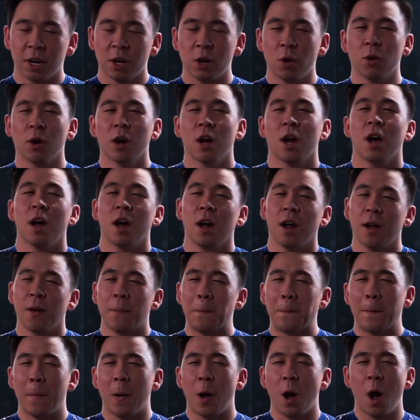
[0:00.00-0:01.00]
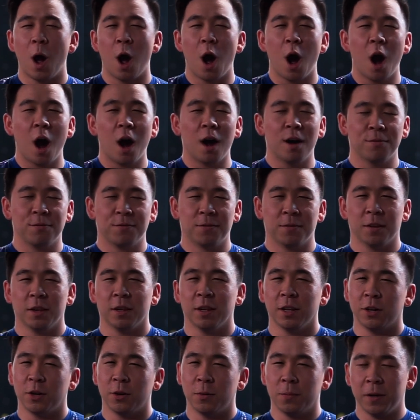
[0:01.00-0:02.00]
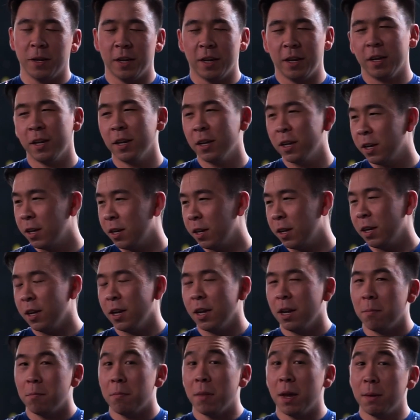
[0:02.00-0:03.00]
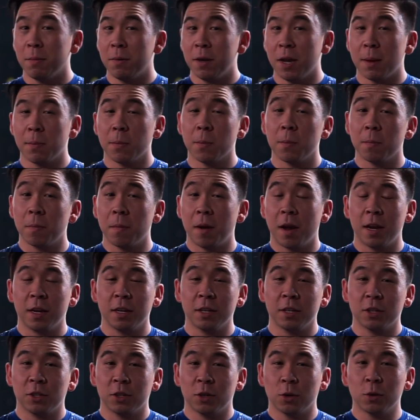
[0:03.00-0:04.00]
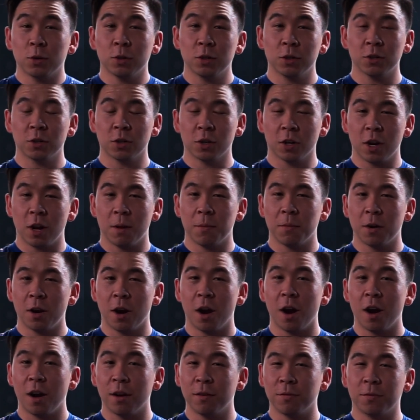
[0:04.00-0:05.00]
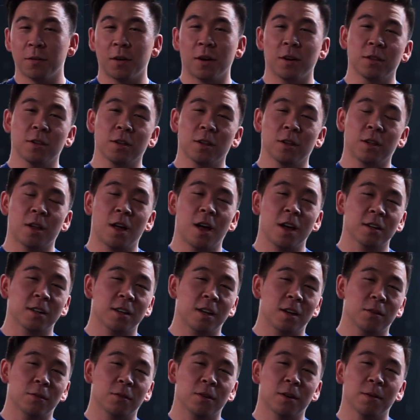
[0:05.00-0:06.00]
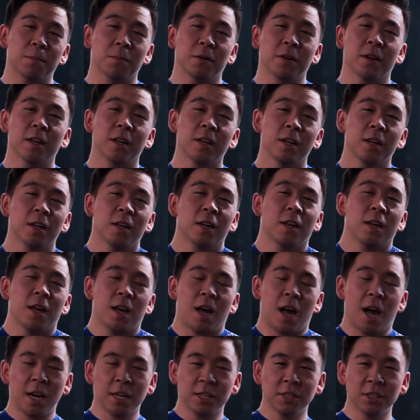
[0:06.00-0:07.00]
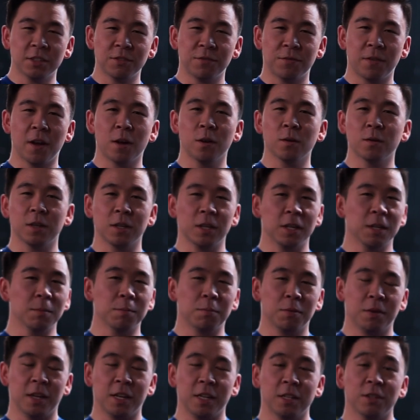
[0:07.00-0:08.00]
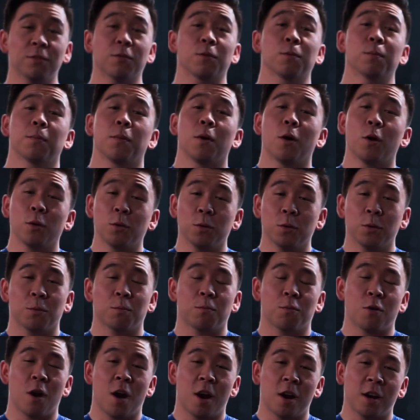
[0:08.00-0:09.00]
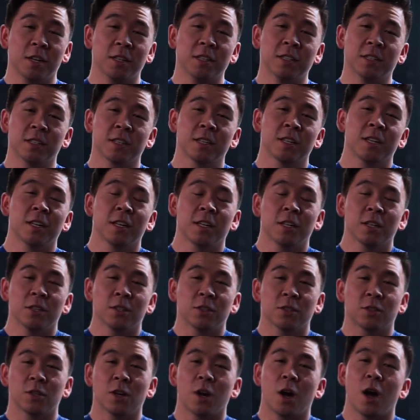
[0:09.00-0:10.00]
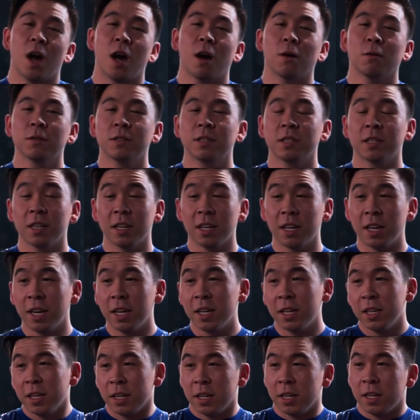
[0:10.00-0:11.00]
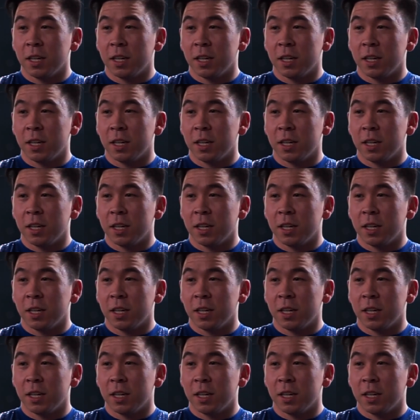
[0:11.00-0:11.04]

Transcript: going off a little bit. Maybe my shoulders are coming off on the LockDown grip, but I just felt in place for both products. So I would say,